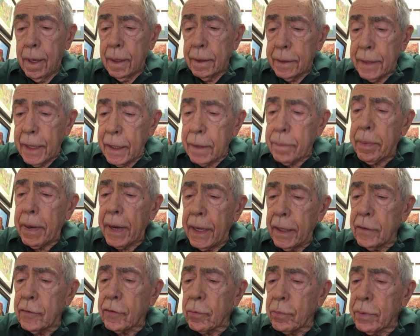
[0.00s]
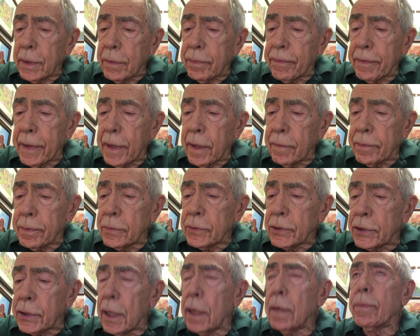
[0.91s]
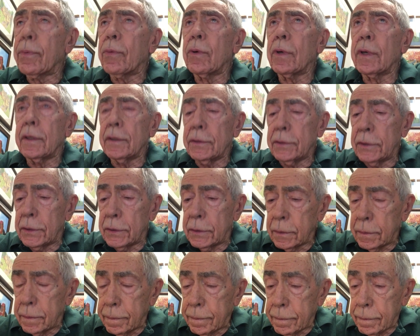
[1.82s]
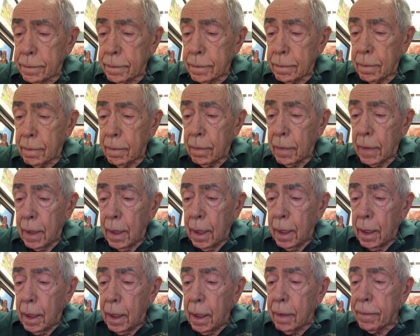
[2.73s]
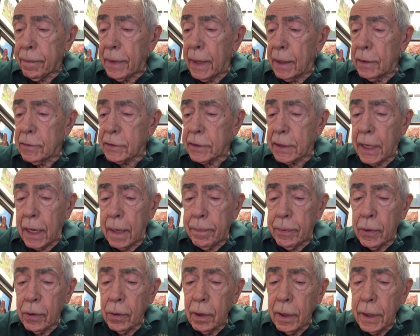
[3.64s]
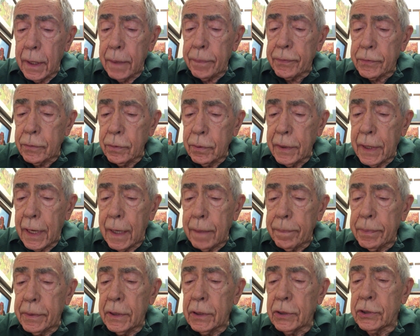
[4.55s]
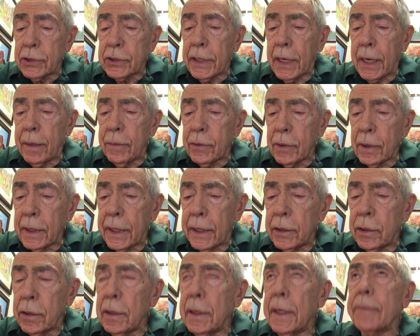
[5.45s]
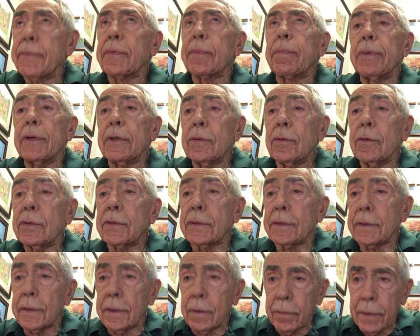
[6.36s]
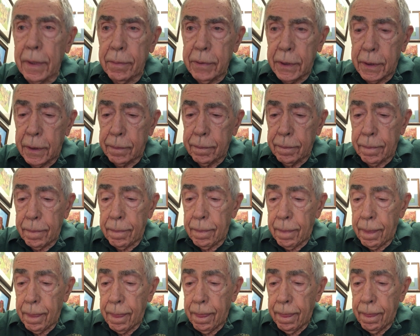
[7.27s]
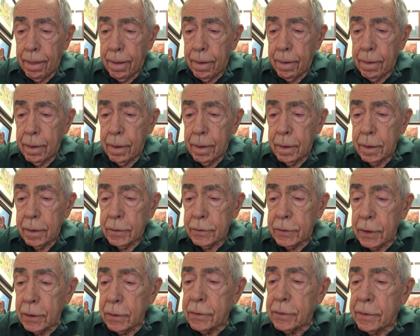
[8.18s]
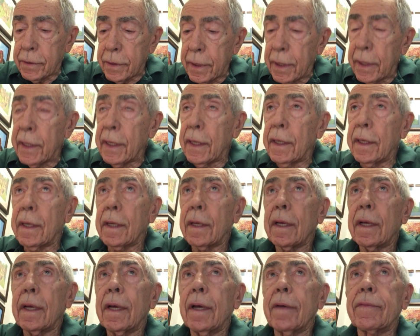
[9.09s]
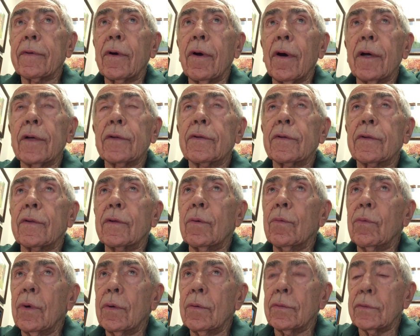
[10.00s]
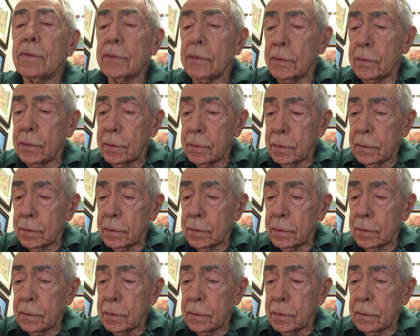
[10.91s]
Take pains to refrain from sharp words. If they escape your lips, do not be ashamed to let your lips produce the remedy, since they have caused the wounds.